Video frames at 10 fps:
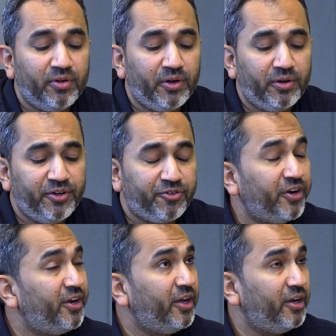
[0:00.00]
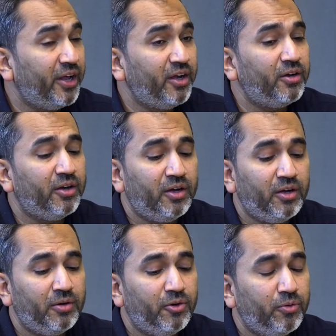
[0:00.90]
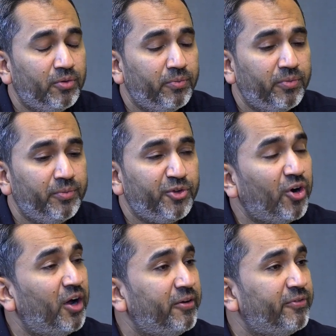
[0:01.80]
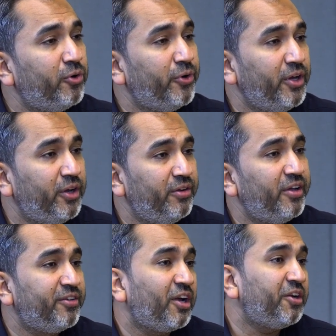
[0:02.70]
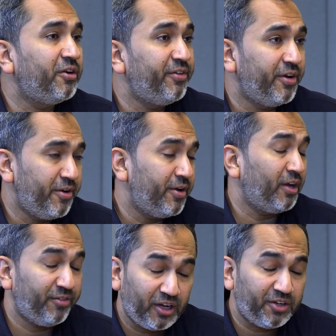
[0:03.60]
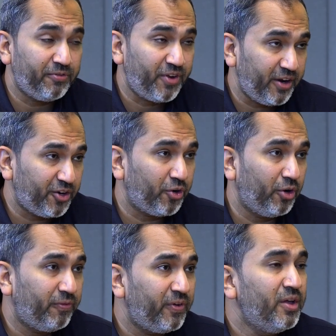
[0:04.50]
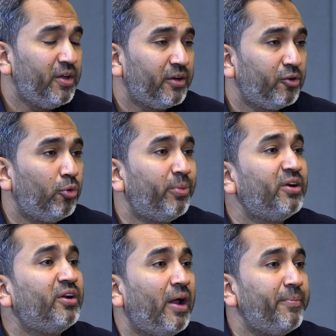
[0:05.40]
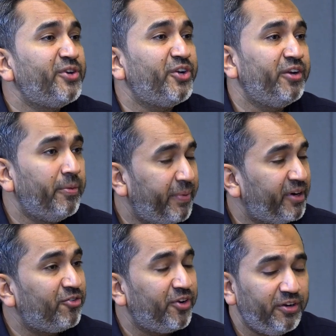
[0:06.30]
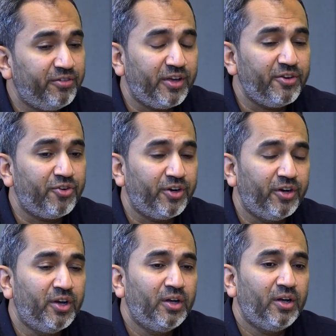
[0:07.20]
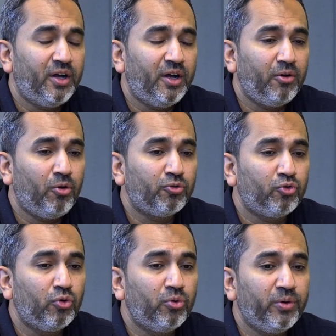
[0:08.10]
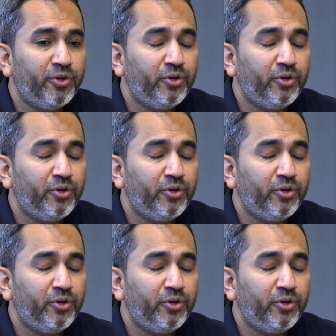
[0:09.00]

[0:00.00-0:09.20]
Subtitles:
yesterday, Mr. Arif Gohir, the executive director of Global Climate Change Impact Study Center, also